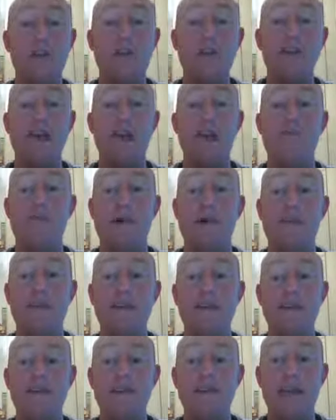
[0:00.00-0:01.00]
you can get
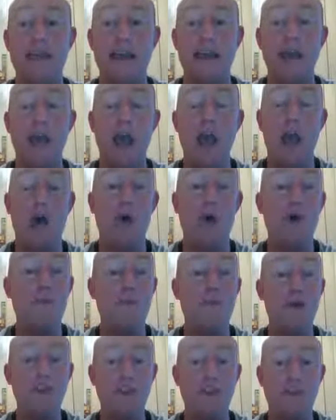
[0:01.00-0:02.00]
publicity, a whole
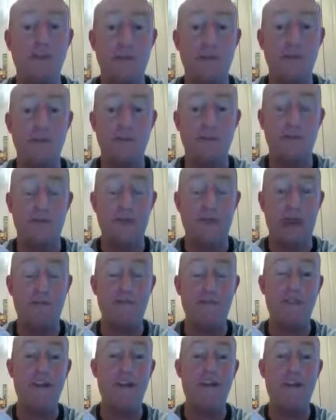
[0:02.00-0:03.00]
bunch of other stuff,
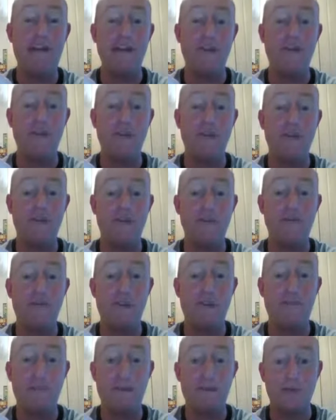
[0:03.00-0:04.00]
everything you need to know to
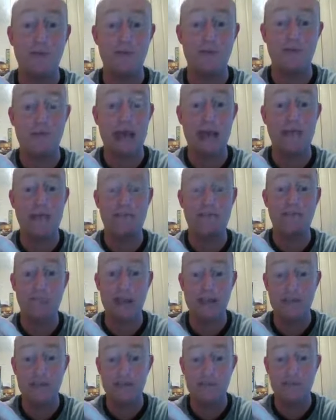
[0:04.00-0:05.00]
read people's past,
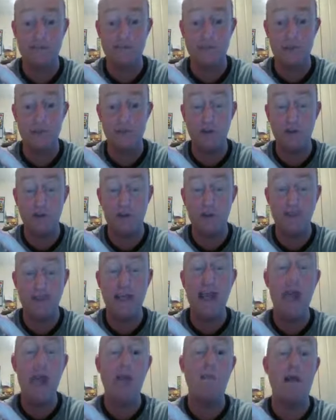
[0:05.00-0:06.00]
present, and futures,
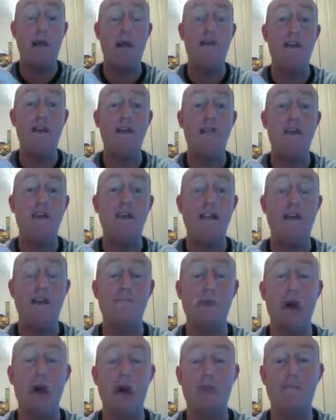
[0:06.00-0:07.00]
apparently read their
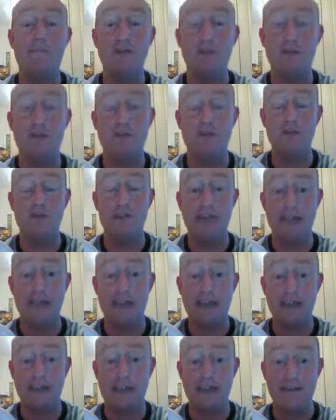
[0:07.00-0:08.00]
mind with true
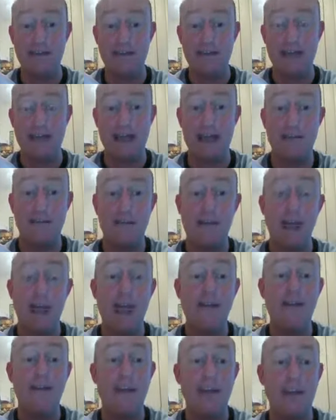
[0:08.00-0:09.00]
psychic entertainment,
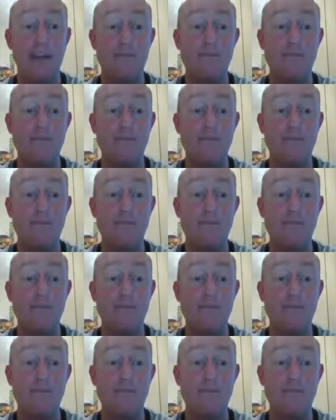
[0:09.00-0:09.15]
take